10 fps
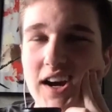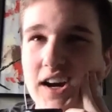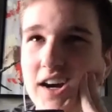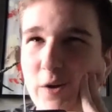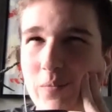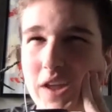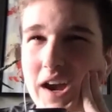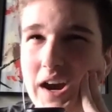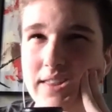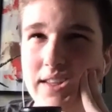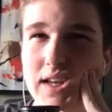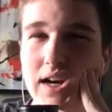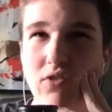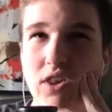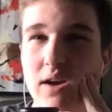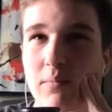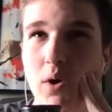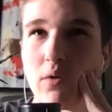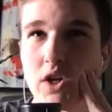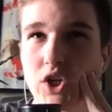I think that I have a lot of
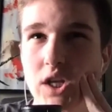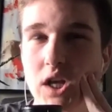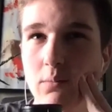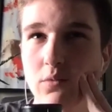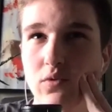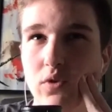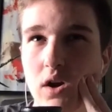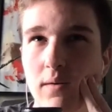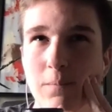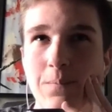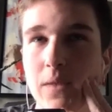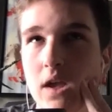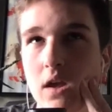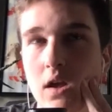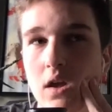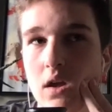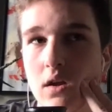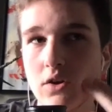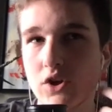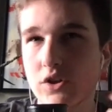motivation that comes from
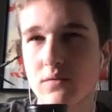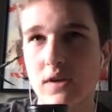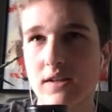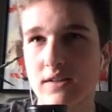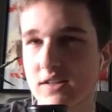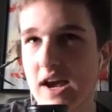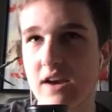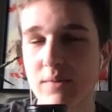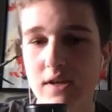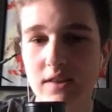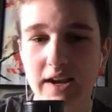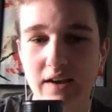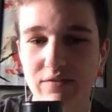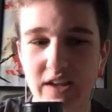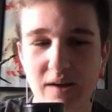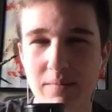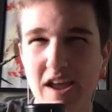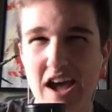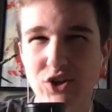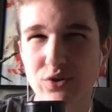just inside of me. Like, I feel like I'm
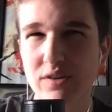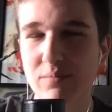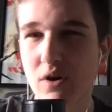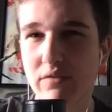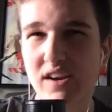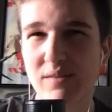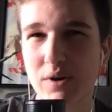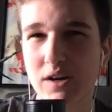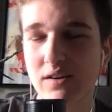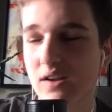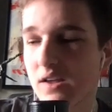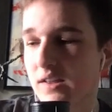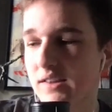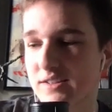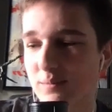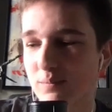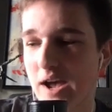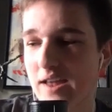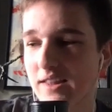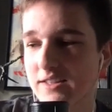naturally motivated, but that's a
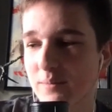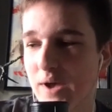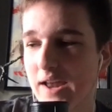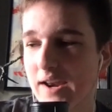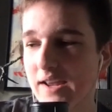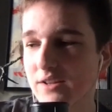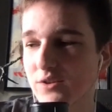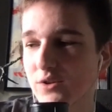bad answer.